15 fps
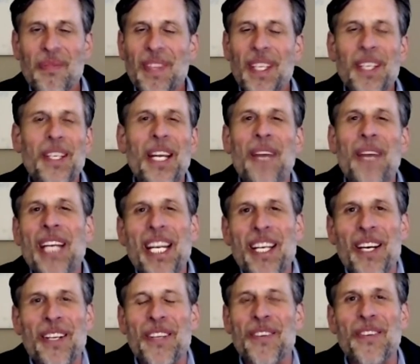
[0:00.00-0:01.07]
yeah, I mean, I know
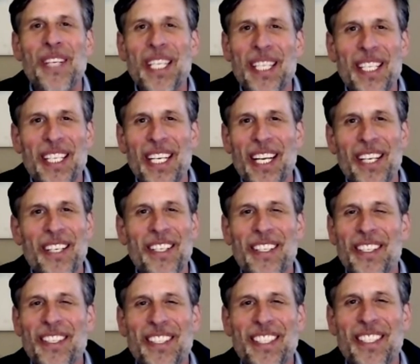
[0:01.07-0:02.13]
you read, you know,
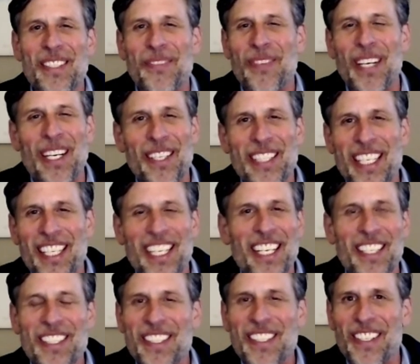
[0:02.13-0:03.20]
you you follow
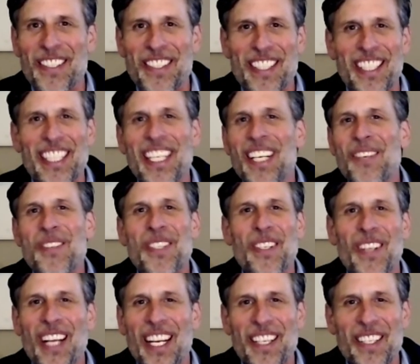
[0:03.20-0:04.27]
technology closely. I'm sure a
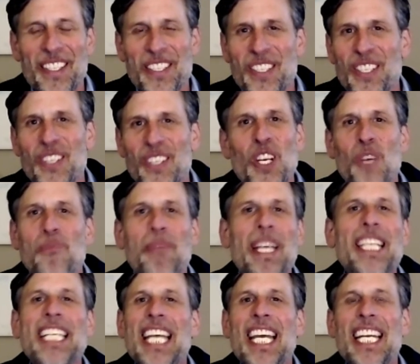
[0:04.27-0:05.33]
lot of listeners.
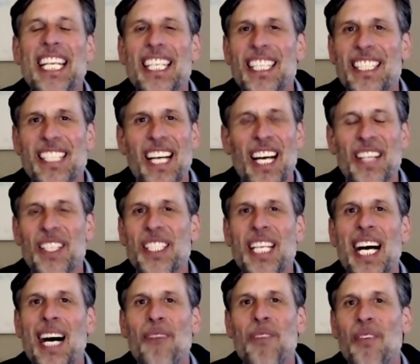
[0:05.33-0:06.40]
Big data is on the
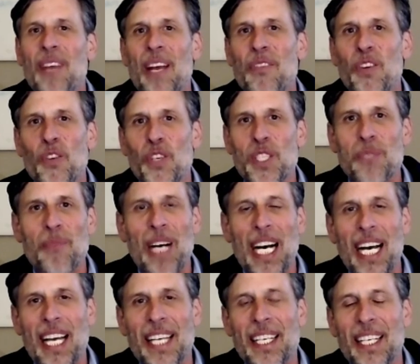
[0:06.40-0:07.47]
top of everyone's
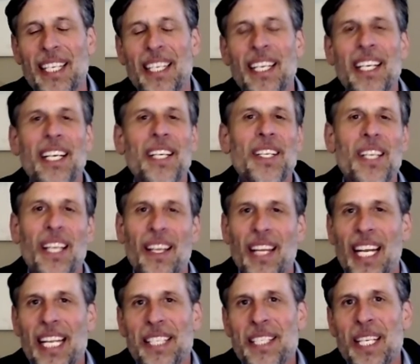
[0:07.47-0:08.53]
mind, and you know, the
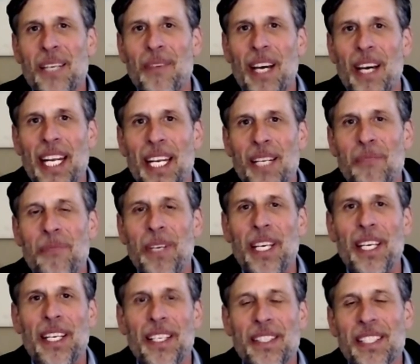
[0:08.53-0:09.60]
nice thing about ADP
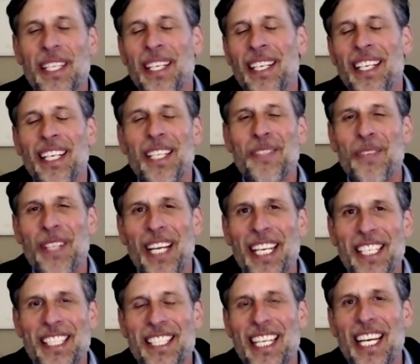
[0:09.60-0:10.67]
is, as we like
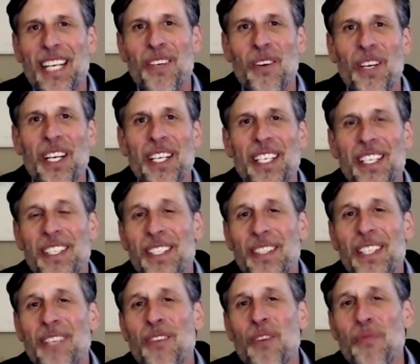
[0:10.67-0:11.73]
to say, in order to
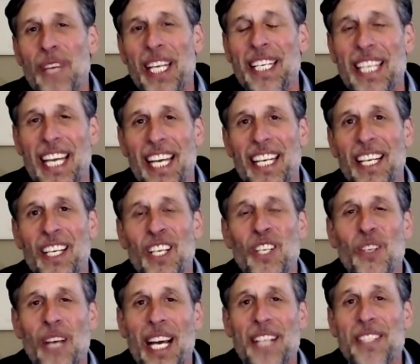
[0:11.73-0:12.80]
deliver big data,
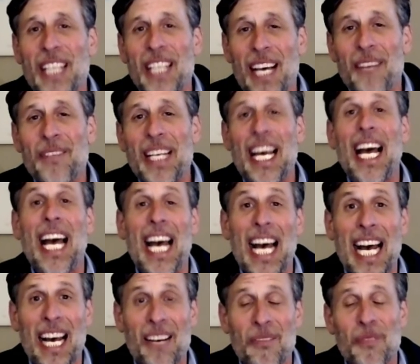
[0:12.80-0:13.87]
you actually have to
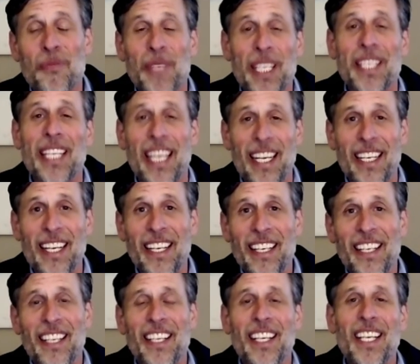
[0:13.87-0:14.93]
have big data
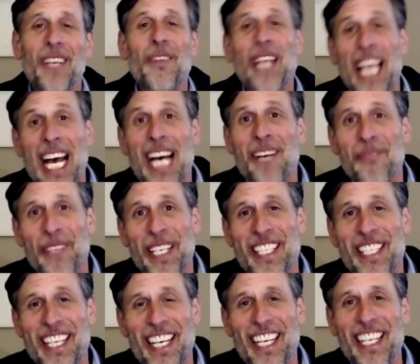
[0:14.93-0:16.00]
and we have big
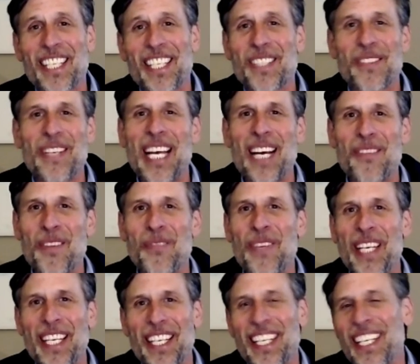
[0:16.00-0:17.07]
data because we have the
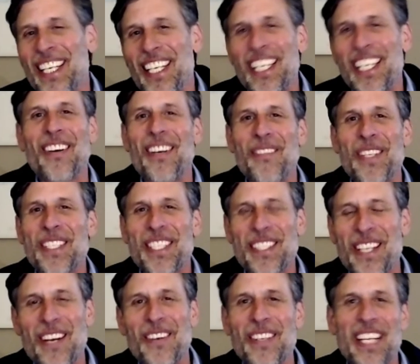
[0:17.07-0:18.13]
big, you know, we have the
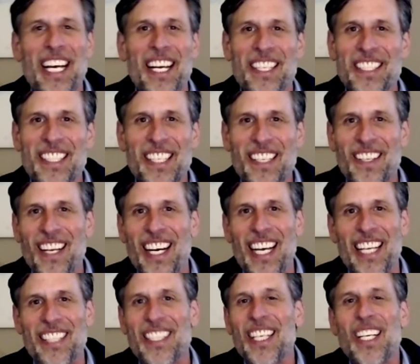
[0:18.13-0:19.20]
600,000
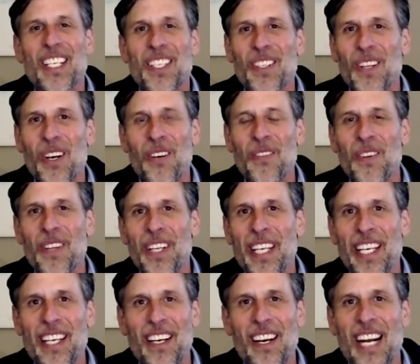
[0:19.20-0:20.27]
clients
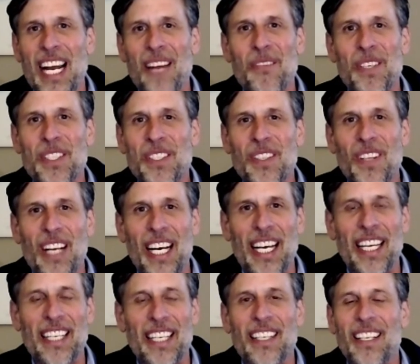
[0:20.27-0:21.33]
globally, and our average
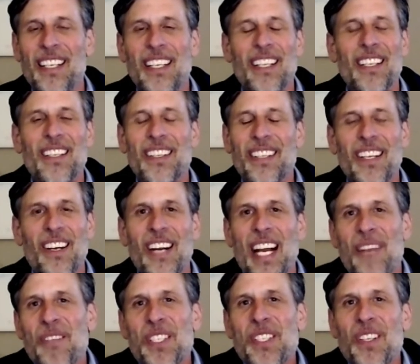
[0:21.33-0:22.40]
client, our
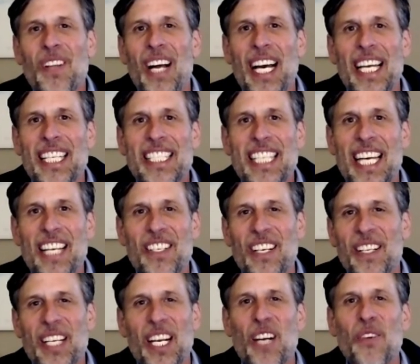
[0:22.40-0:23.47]
average client tenure, I
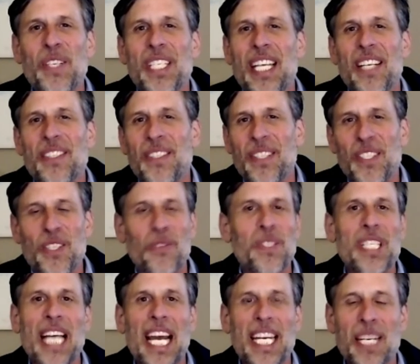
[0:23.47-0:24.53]
think our retention this year was
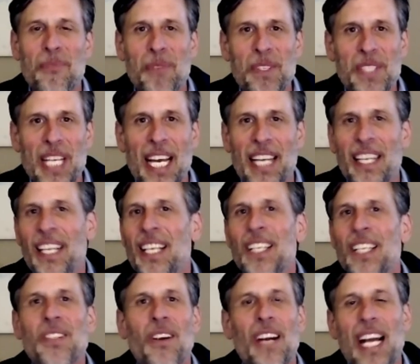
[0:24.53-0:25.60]
90%.
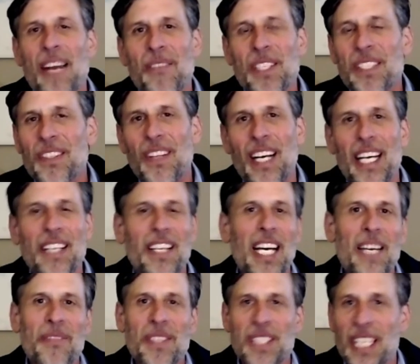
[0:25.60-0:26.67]
So our average client
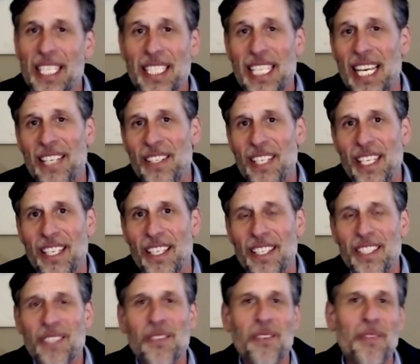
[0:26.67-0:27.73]
life is like 10
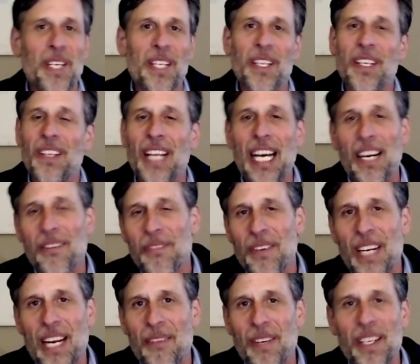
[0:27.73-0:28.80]
years, and we've been in the cloud
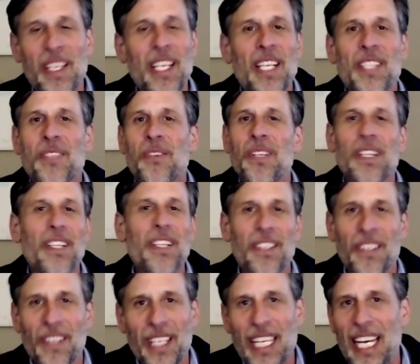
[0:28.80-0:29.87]
forever. So we
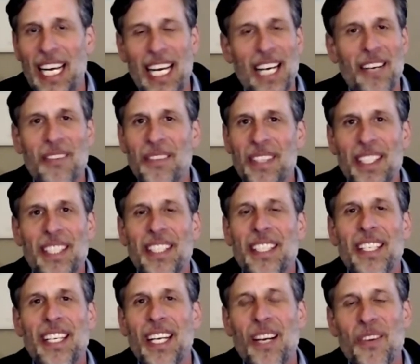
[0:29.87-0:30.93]
literally have,
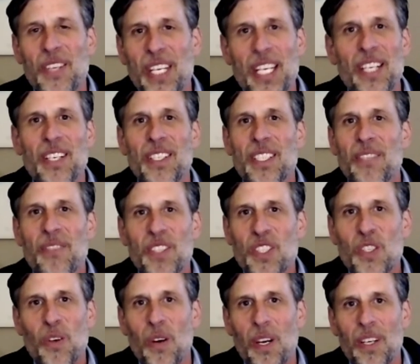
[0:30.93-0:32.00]
you know, years of
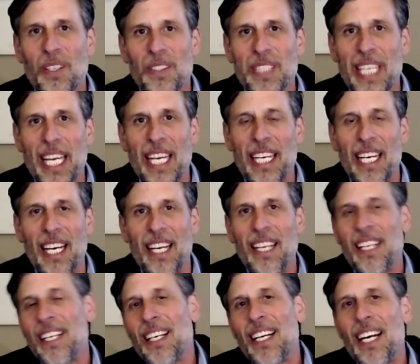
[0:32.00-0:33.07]
historical data.
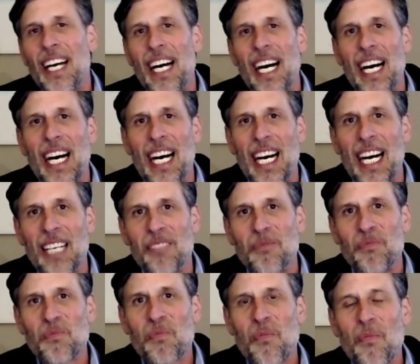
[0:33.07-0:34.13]

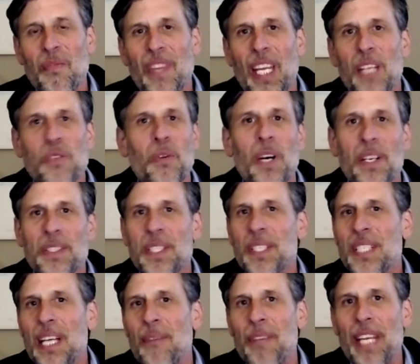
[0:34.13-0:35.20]
Um, as well as the
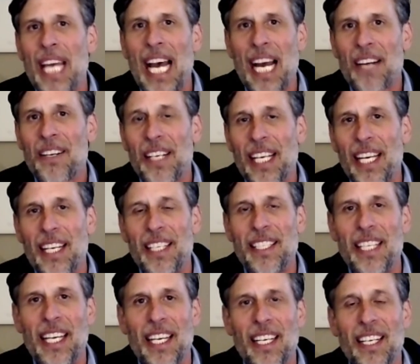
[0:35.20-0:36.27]
sum of the aggregated
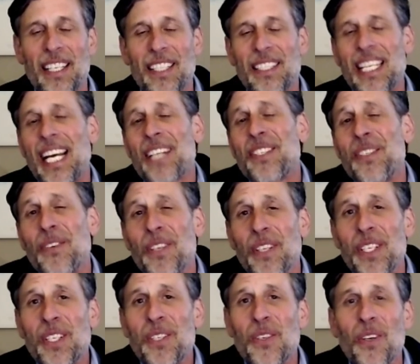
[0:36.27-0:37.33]
data. And it's actually
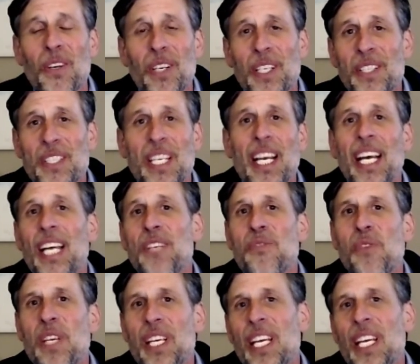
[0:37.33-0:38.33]
really cool because as we